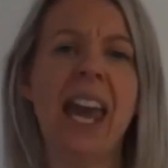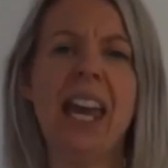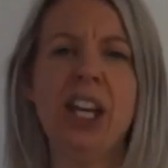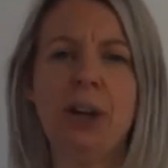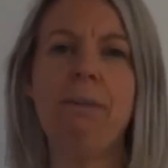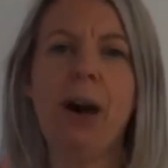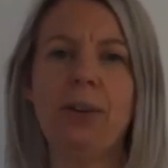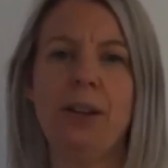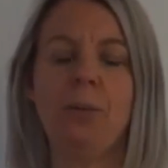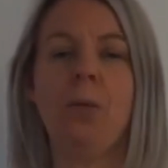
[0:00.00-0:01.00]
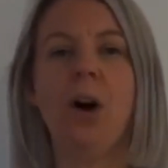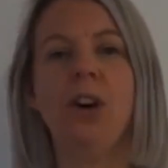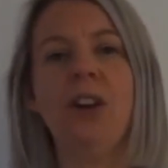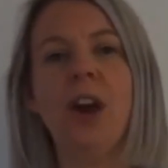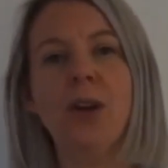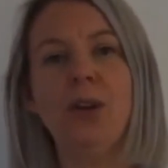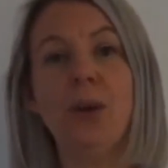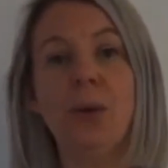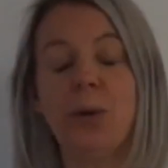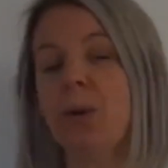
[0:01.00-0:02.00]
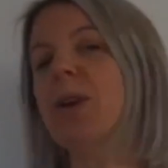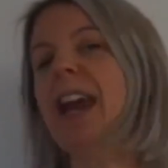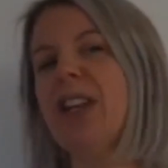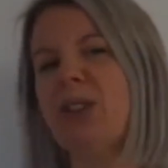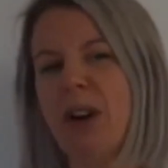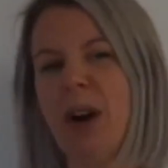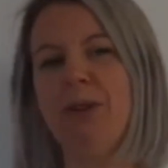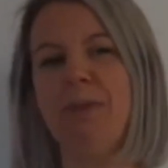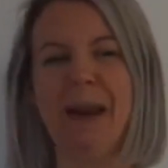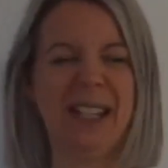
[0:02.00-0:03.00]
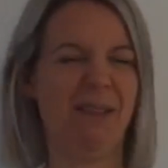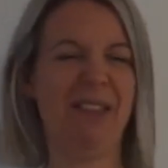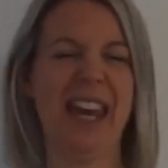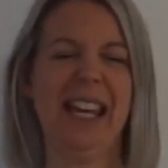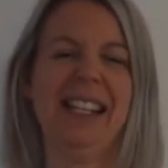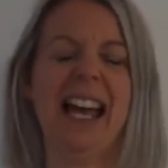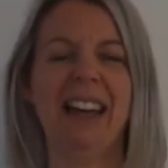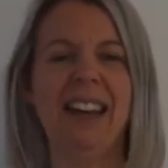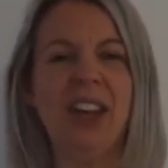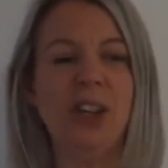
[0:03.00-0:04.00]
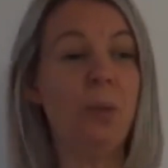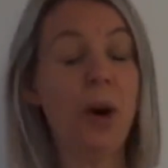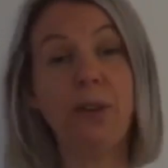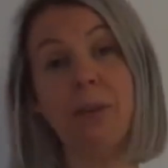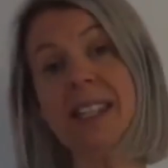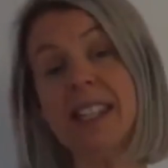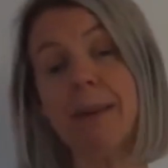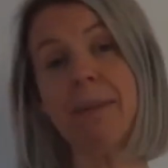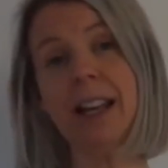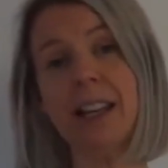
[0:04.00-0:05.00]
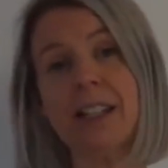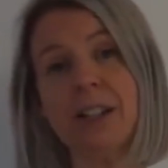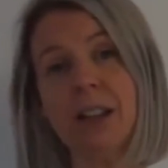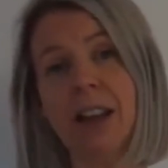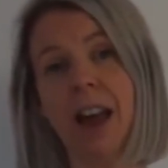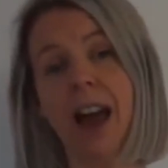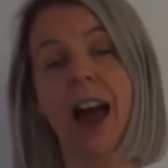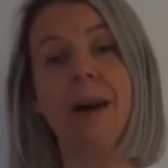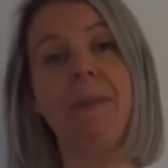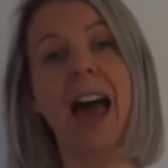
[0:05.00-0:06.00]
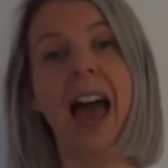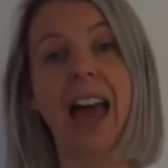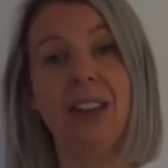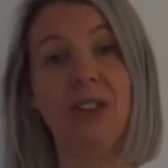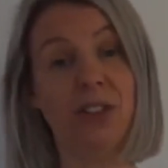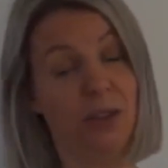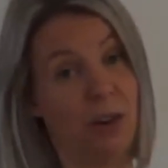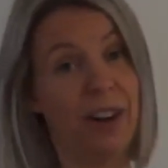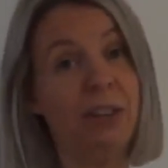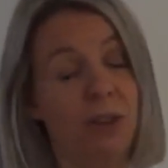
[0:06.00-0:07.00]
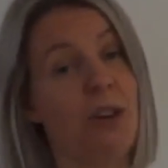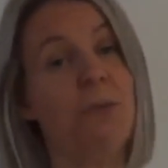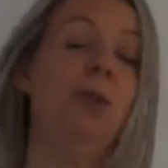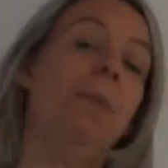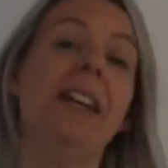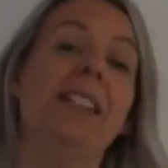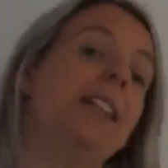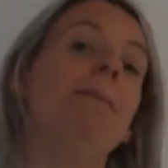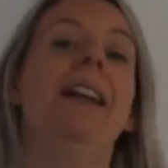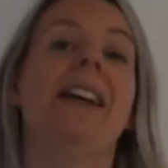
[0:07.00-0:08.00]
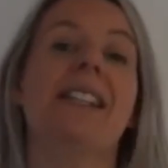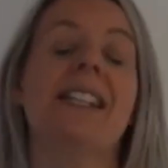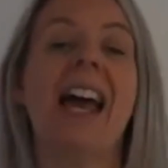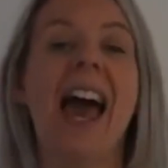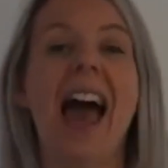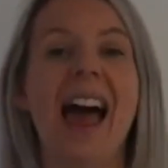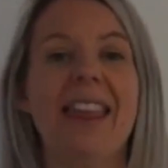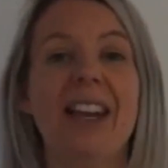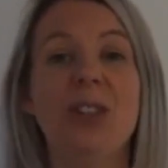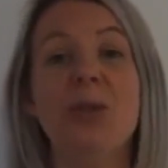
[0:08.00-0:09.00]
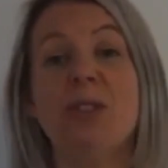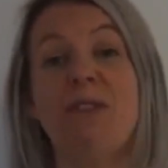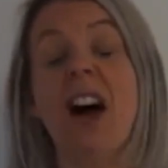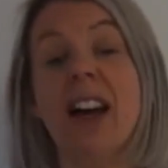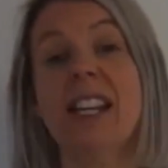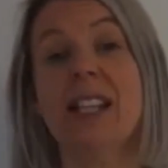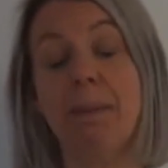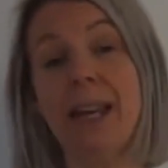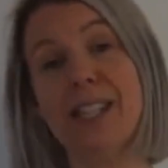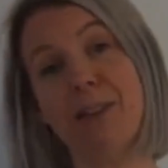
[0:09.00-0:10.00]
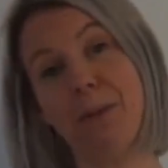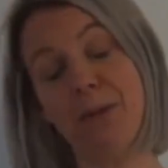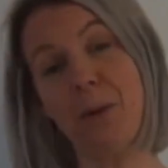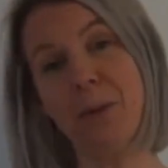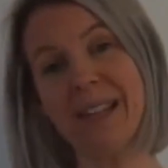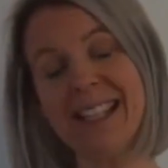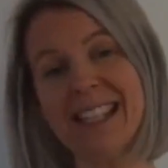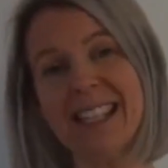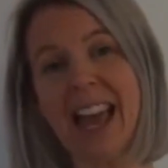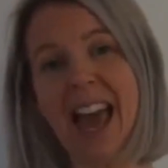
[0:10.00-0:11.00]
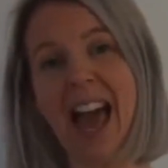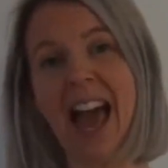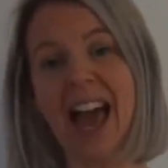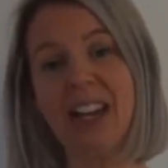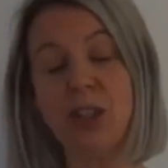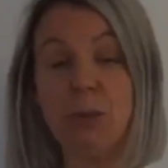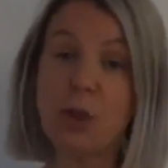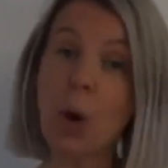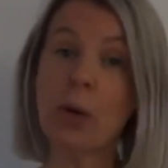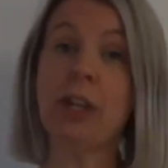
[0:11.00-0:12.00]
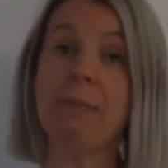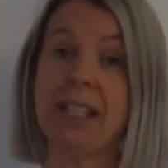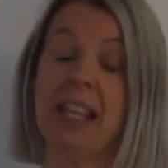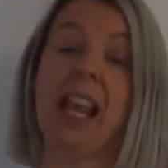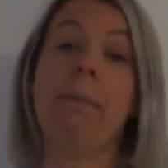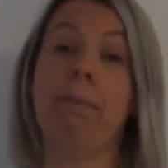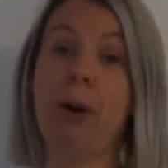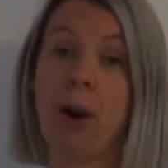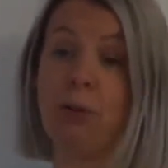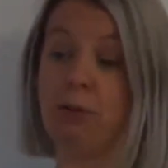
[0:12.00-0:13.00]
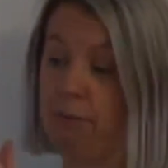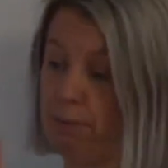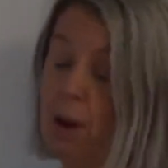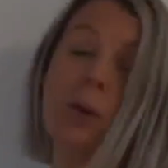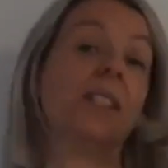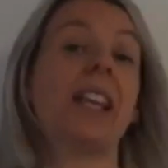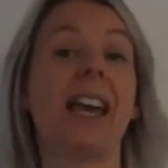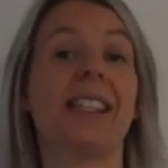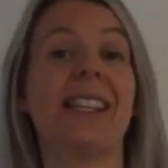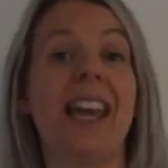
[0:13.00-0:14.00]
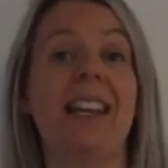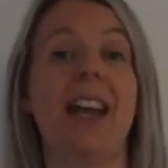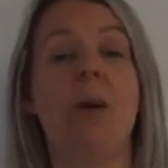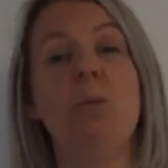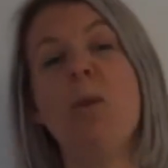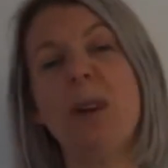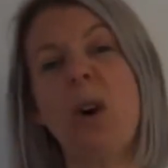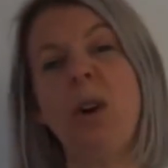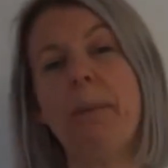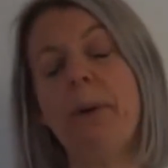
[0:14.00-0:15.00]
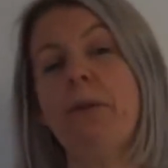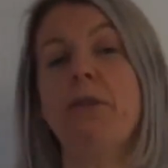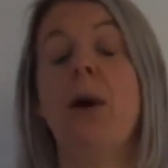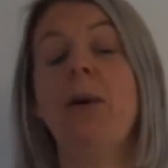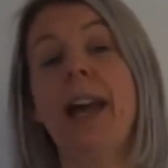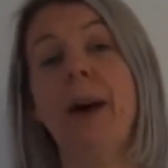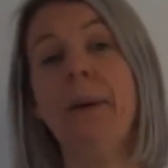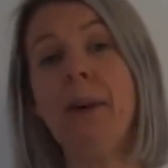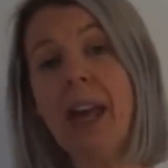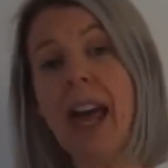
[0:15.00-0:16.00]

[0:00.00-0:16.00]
In component one, you create your own bit of theatre. You work from a stimulus um, and you're in groups, you pick a stimulus, and then you devise a piece of performance. And you document that pro process in what we call a portfolio.